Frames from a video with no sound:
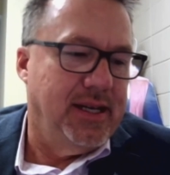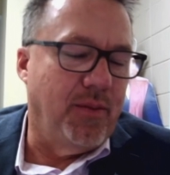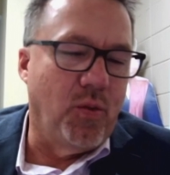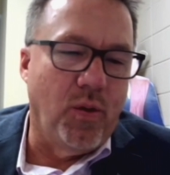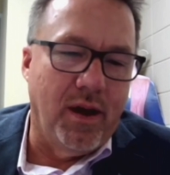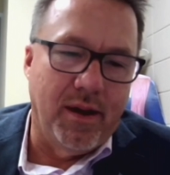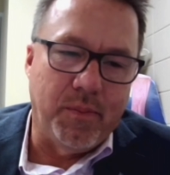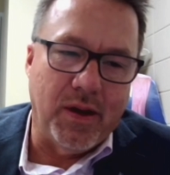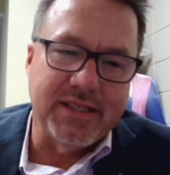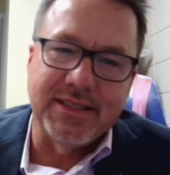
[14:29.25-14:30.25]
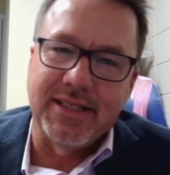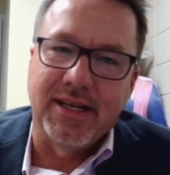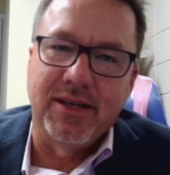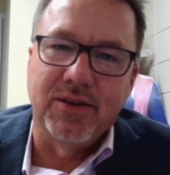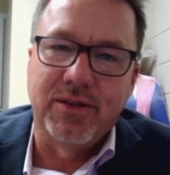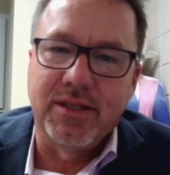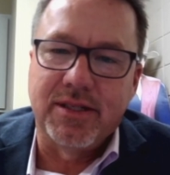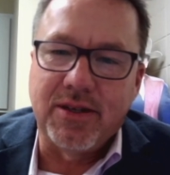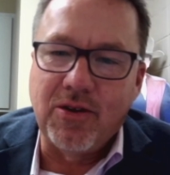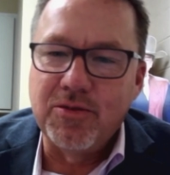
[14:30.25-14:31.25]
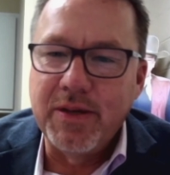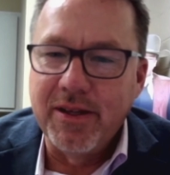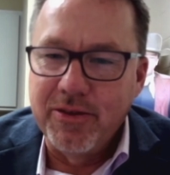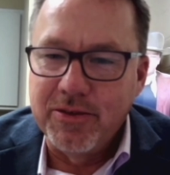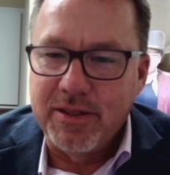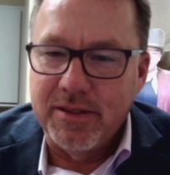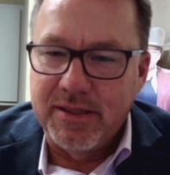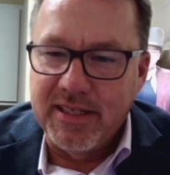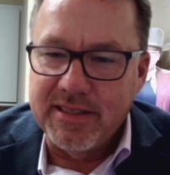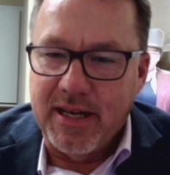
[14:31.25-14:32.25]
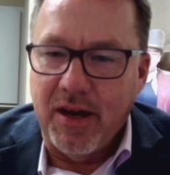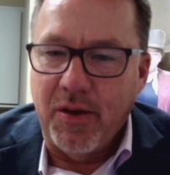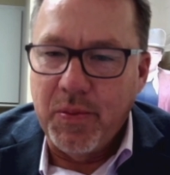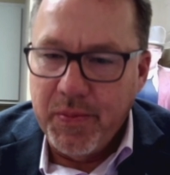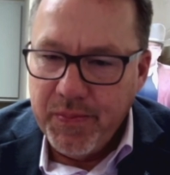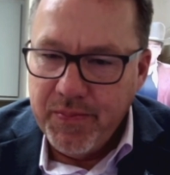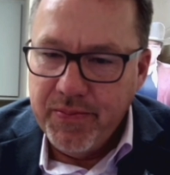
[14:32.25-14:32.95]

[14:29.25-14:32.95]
number one, a president who just turns me loose and says, go.